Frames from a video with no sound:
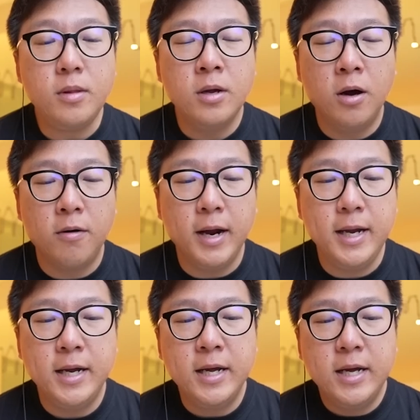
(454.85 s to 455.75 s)

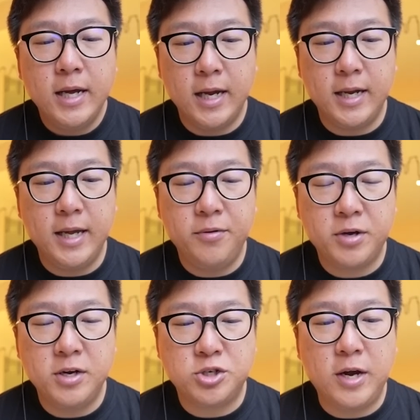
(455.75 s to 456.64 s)
Alright, and then we're
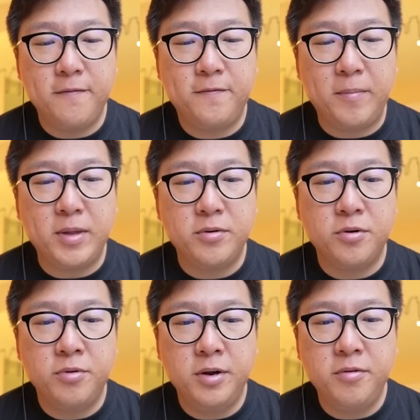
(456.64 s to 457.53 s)
going to try and farm down the
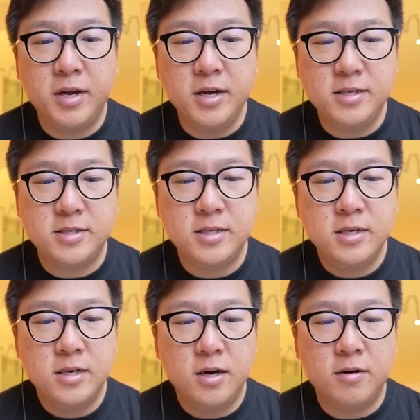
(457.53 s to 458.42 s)
Runerigus.
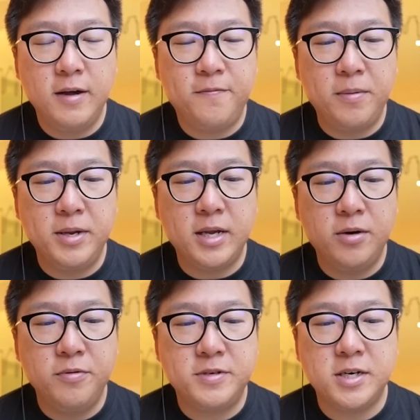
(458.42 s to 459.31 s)
Alright, farm it
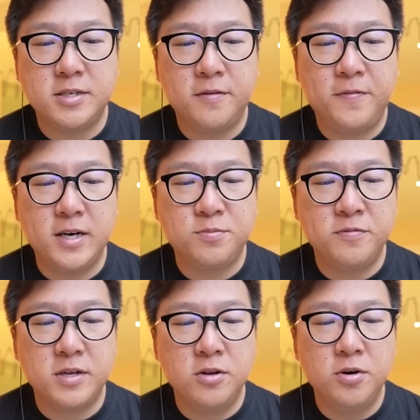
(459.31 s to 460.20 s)
down with just fast
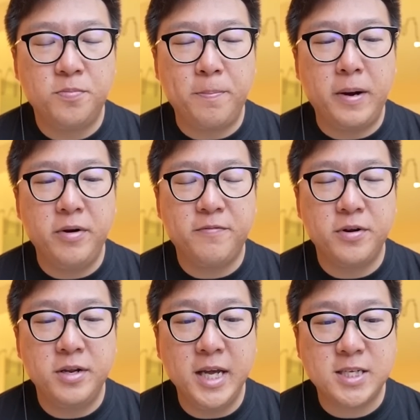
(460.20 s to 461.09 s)
moves alone, preparing for
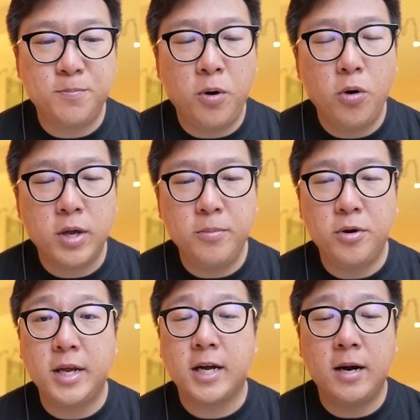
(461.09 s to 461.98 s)
the next
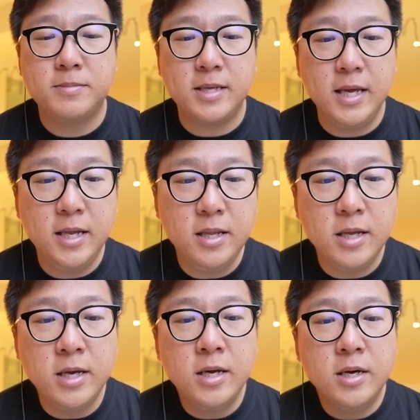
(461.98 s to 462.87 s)
Pokemon that comes in.
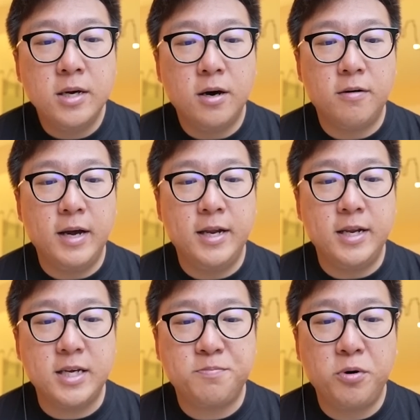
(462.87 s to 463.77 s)
Alright, and the
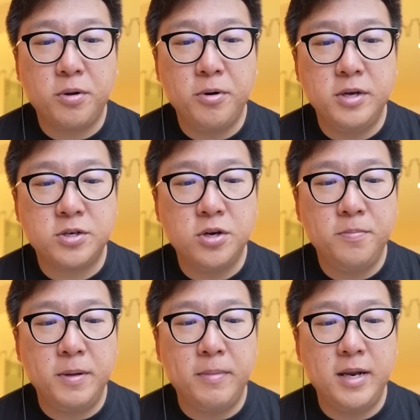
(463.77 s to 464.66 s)
next Pokemon is going to
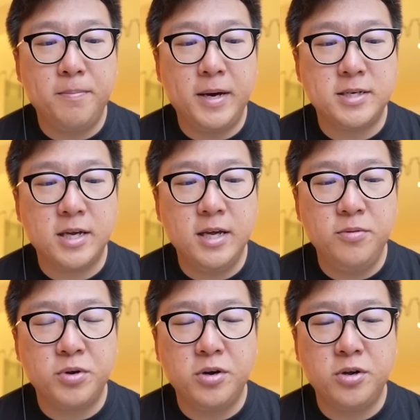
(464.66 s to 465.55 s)
be Mandibuzz again.
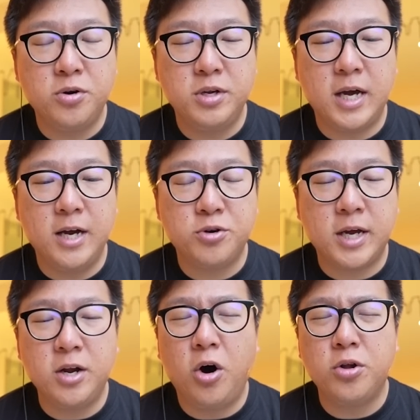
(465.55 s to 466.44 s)
We're going to go with the Hydro
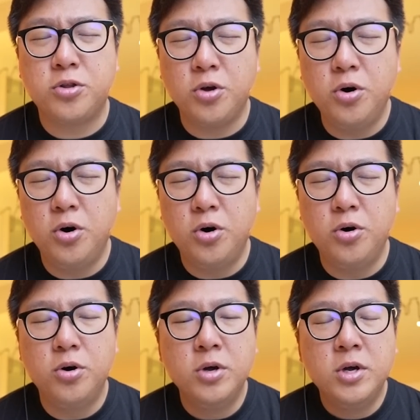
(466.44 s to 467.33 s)
Cannon,
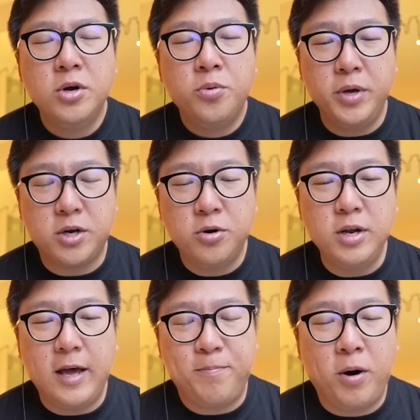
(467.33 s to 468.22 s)
although we could
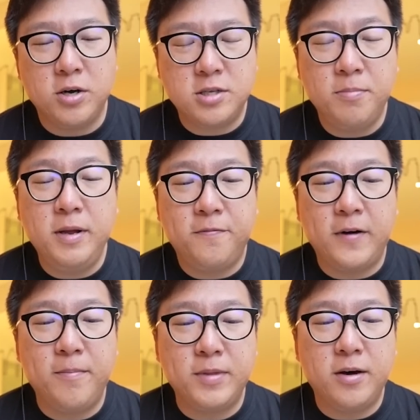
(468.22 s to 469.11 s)
have possibly
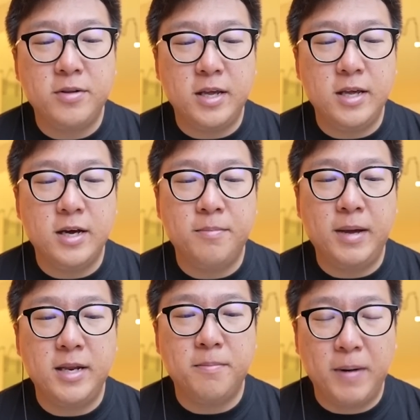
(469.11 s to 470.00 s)
farmed down the
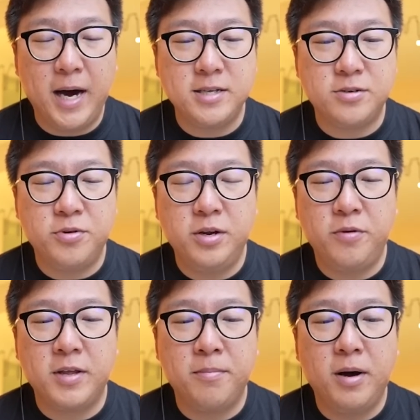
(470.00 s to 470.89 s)
Mandibuzz already
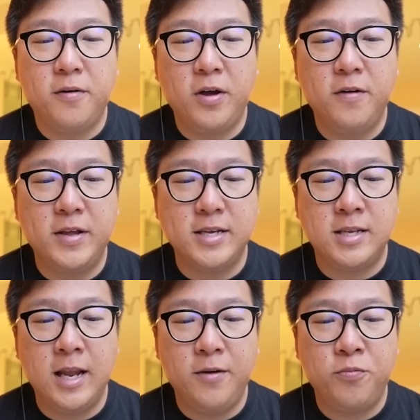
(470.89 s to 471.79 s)
with the amount of health that is
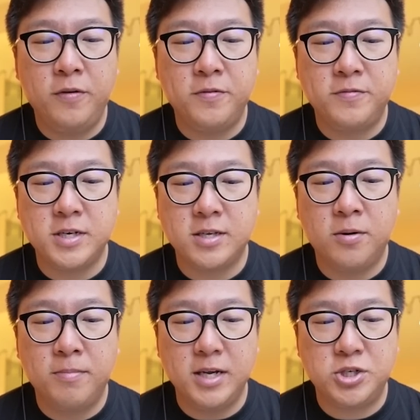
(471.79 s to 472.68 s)
left with just our
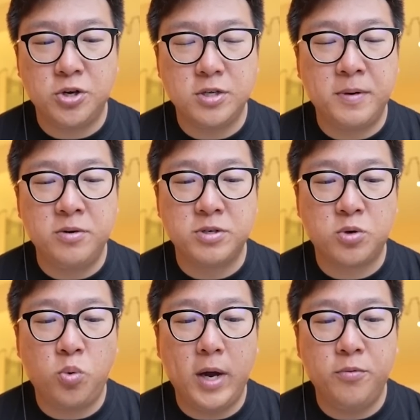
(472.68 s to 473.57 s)
Mud Shots, but it was
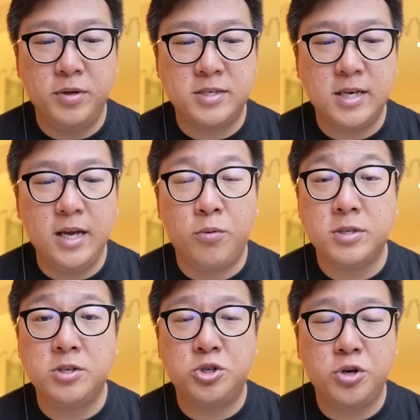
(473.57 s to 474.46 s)
quite risky. I
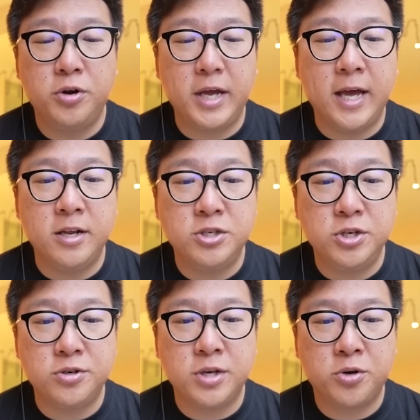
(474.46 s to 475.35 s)
wasn't sure on the
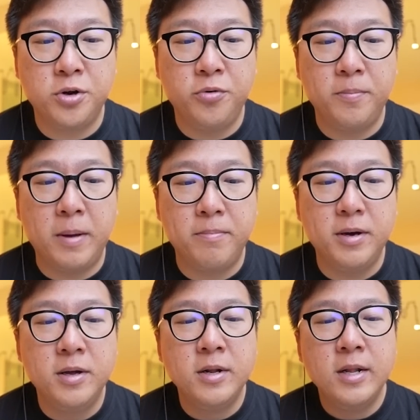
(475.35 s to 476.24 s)
energy, so I couldn't
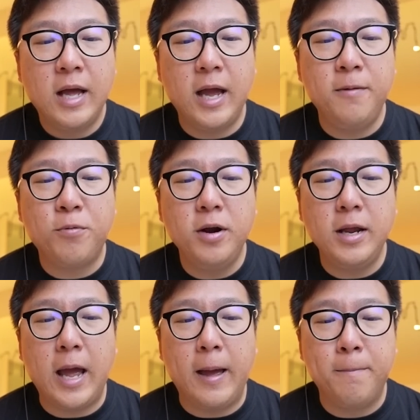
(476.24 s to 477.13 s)
remember. And he brought in
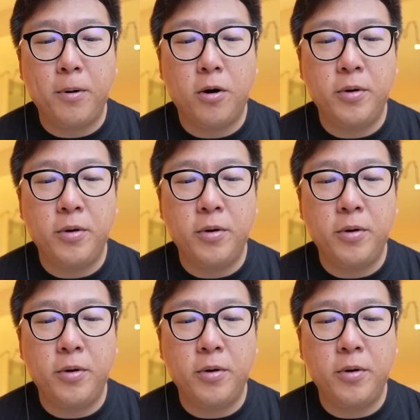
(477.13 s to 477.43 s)
an Ember.